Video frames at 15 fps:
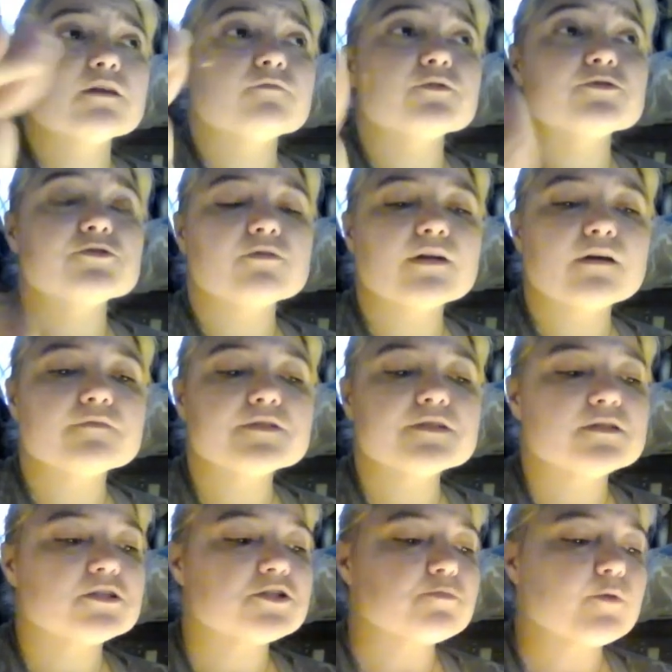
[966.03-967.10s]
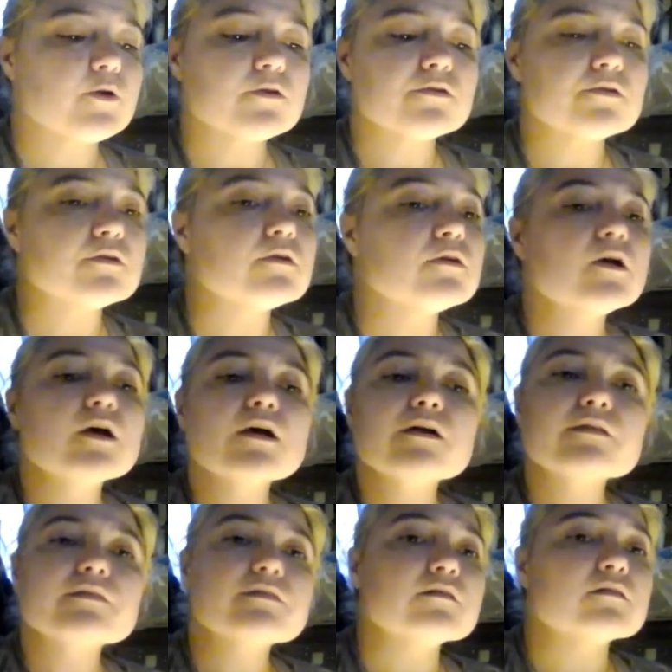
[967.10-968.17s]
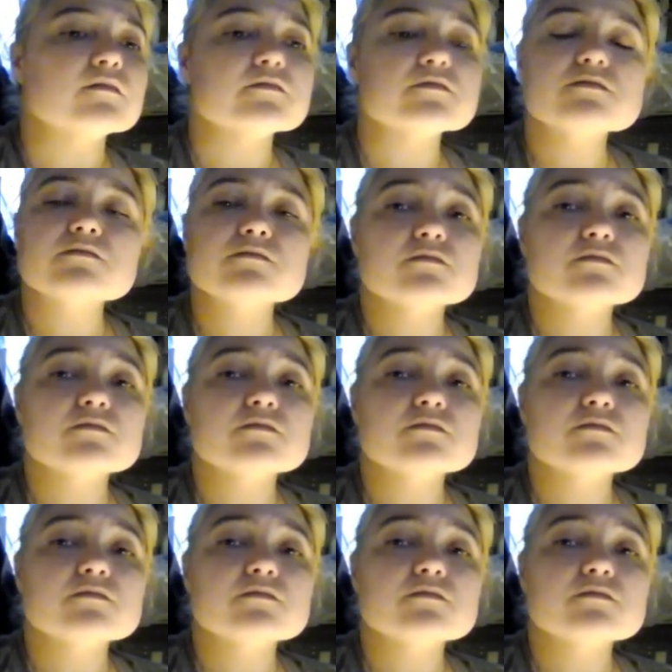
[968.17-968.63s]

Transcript: If you don't have a stitch marker, there's